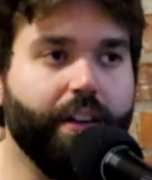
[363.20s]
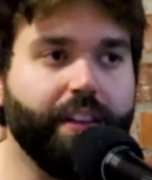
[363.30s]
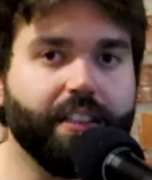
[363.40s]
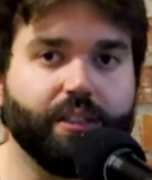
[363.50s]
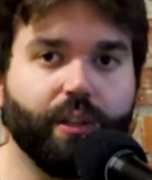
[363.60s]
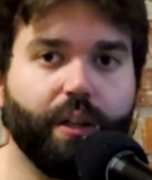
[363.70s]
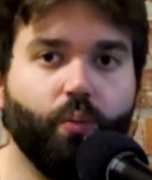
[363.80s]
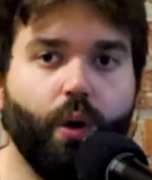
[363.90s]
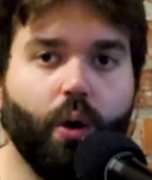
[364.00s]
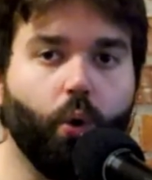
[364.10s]
are these? Like,
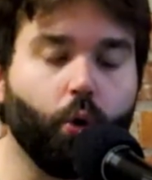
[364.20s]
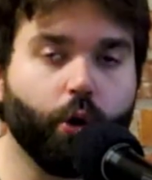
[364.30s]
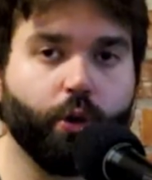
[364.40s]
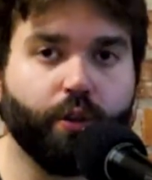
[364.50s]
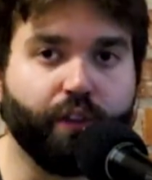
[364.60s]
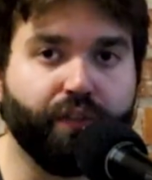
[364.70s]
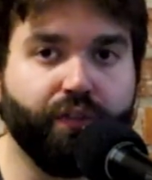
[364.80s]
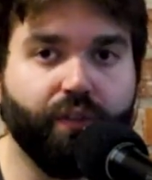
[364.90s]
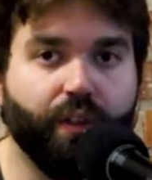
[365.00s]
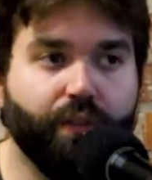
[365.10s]
what order of
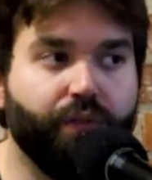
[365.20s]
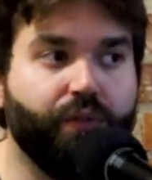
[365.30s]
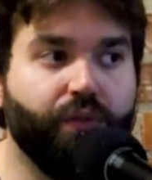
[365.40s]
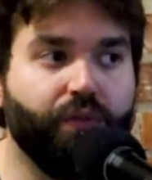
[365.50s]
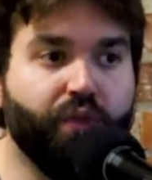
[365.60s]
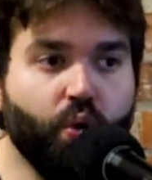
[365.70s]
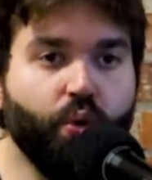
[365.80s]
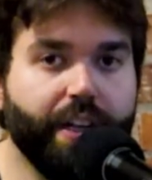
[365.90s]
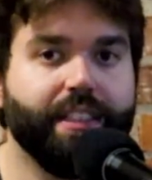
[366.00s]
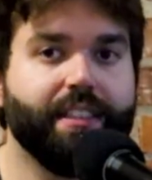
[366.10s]

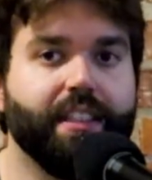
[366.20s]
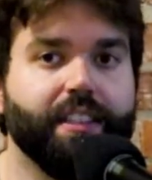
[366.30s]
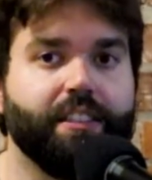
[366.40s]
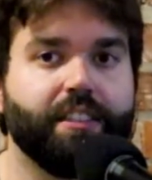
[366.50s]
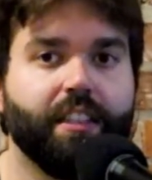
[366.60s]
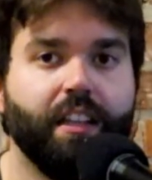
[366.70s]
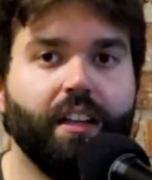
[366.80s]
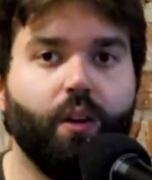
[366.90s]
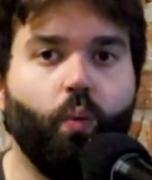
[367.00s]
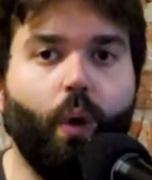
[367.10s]
food is this?
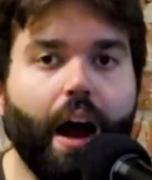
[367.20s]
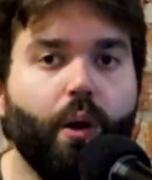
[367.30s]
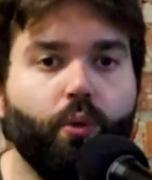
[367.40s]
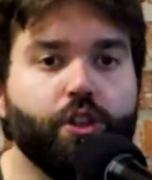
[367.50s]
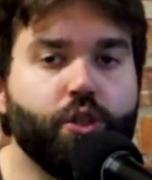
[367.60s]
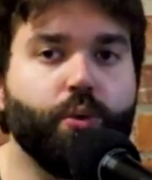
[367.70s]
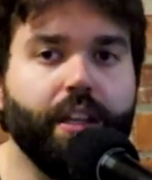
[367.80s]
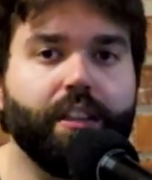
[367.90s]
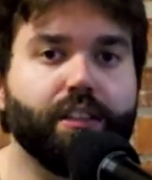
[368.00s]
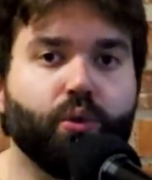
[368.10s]
Why would you
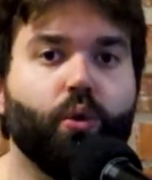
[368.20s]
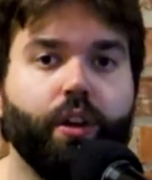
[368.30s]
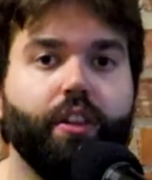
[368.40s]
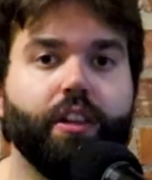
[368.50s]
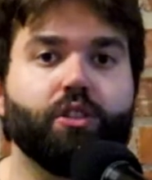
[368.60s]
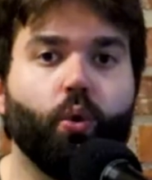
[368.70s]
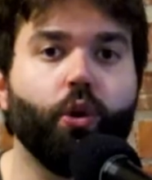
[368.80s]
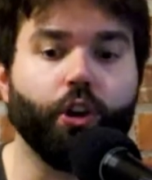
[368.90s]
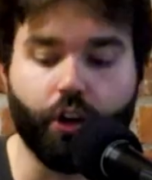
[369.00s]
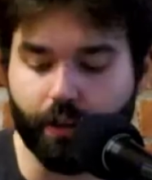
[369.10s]
eat this in this
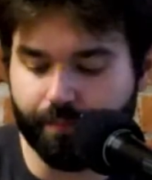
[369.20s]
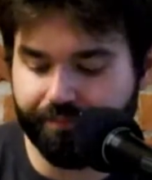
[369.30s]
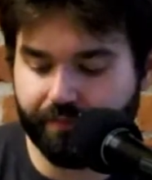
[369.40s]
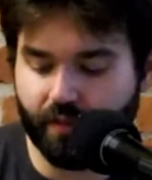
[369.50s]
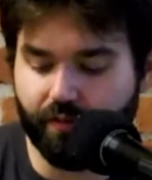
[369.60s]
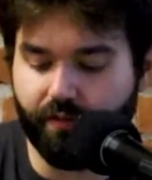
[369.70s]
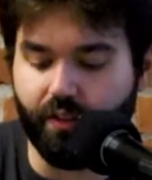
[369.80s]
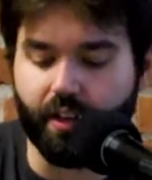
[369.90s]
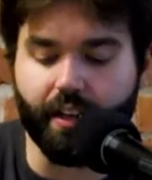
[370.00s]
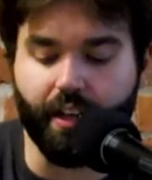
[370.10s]
order?
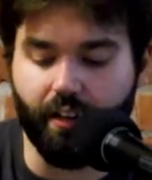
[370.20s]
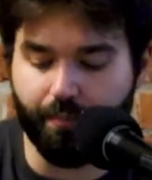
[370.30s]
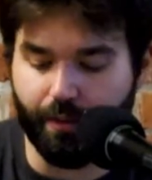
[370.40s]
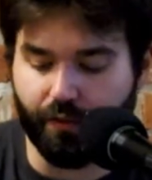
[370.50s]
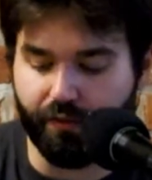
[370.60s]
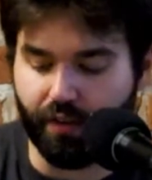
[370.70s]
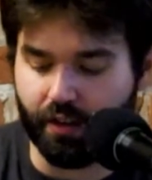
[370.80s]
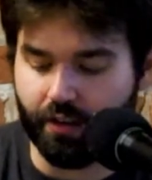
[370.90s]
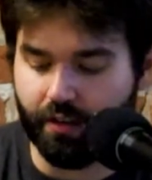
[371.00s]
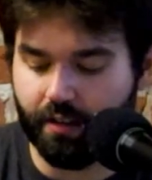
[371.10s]
Fucking hell,
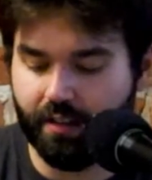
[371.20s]
motherfucker.